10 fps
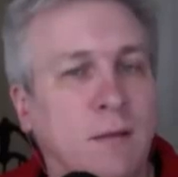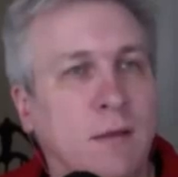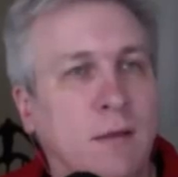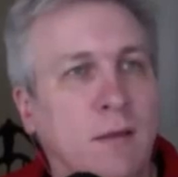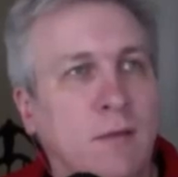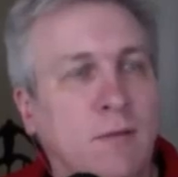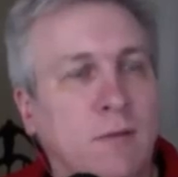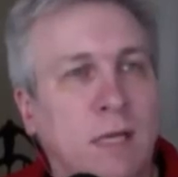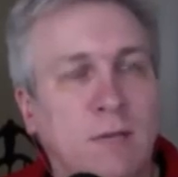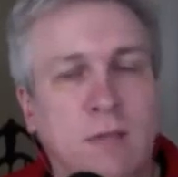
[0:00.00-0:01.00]

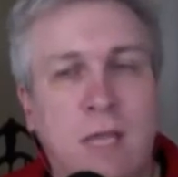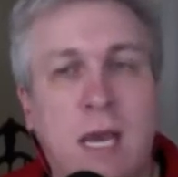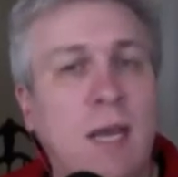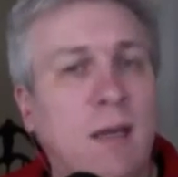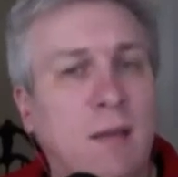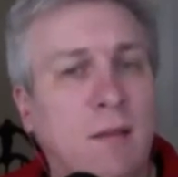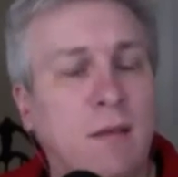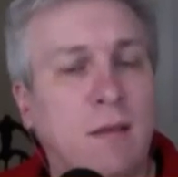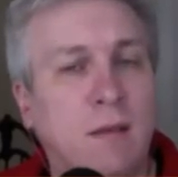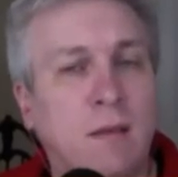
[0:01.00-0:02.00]
2009, I
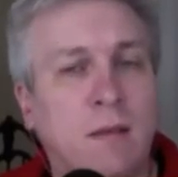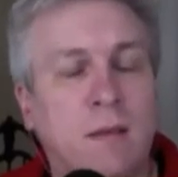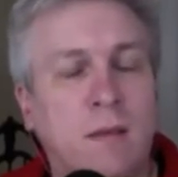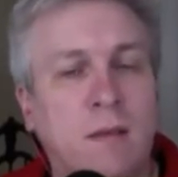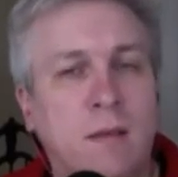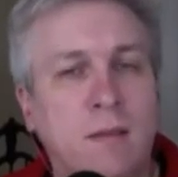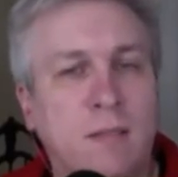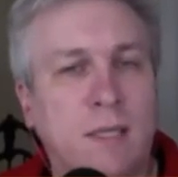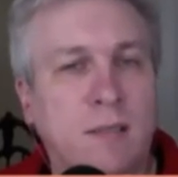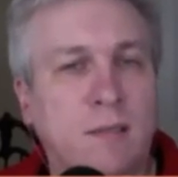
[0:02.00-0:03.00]
think, in
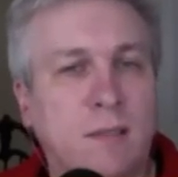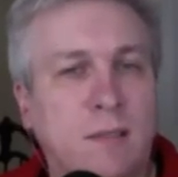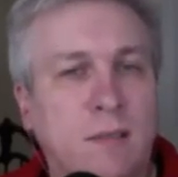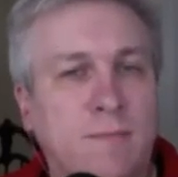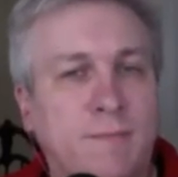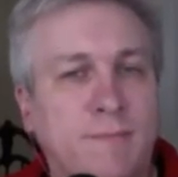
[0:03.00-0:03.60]
Tennessee.